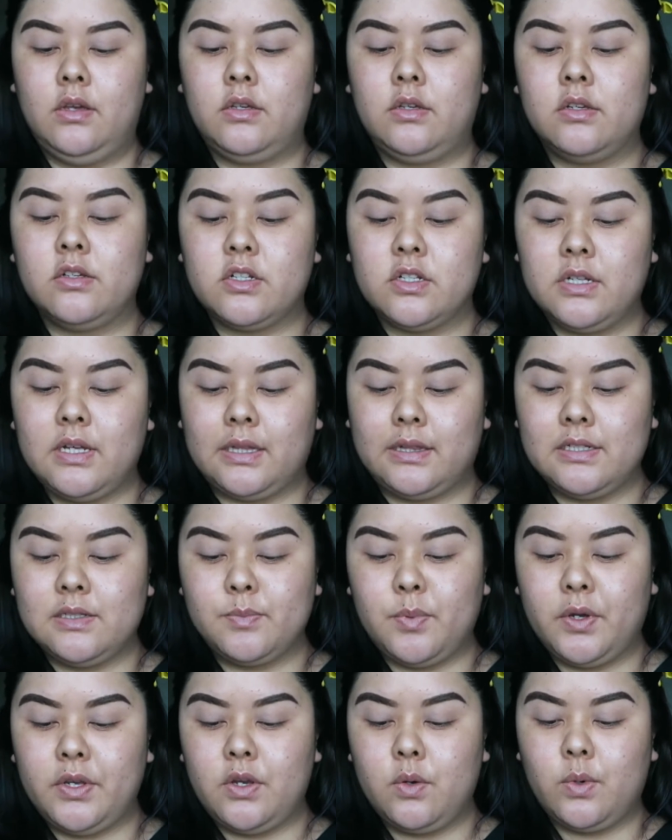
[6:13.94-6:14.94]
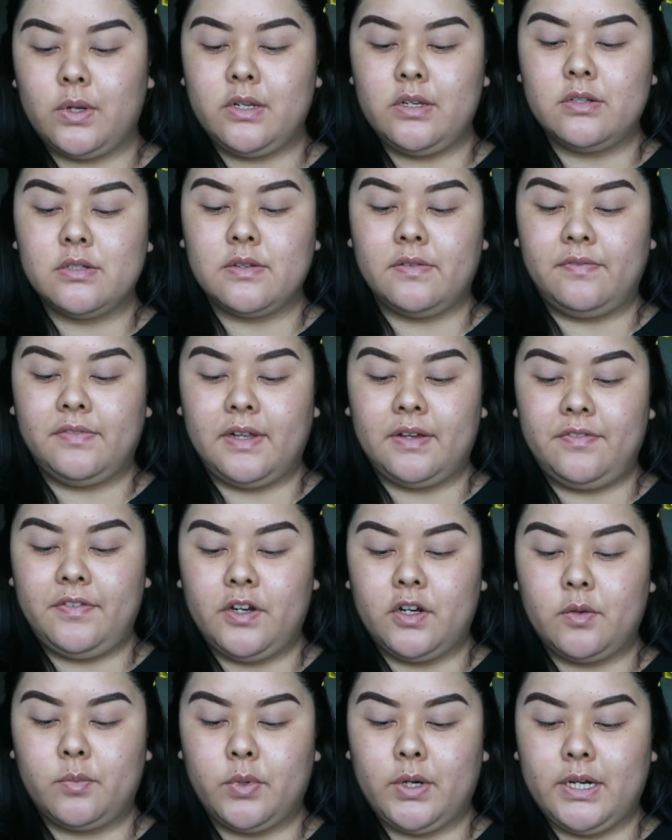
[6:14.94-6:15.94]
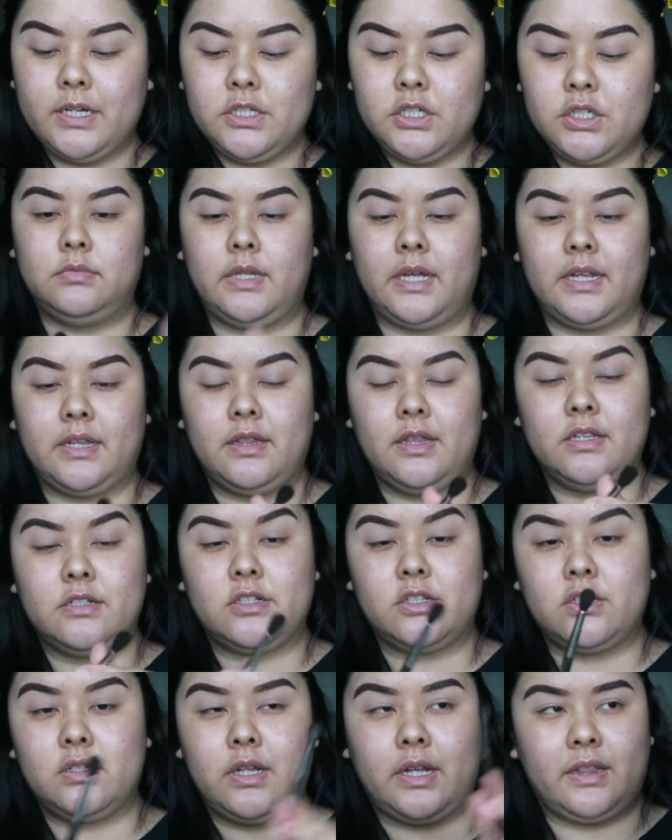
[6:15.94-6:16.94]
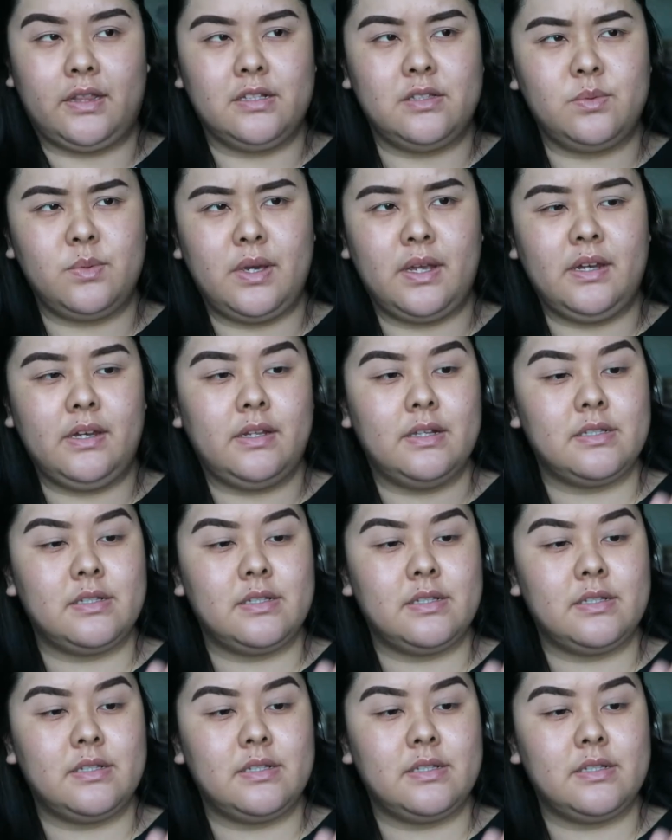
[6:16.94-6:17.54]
Usually at this point you want to use a fluffier brush like this one.